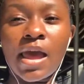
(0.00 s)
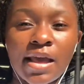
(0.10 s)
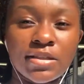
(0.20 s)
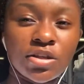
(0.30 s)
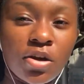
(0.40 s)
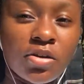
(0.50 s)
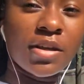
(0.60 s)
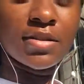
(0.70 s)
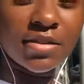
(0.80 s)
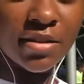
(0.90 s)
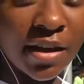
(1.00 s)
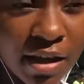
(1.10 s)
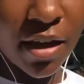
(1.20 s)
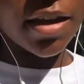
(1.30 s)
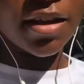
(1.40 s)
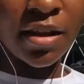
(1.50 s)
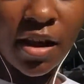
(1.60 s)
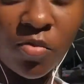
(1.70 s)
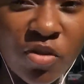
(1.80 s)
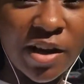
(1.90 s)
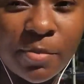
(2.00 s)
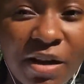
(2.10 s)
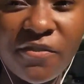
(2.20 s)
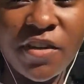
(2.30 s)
as y'all can see i'm rocking my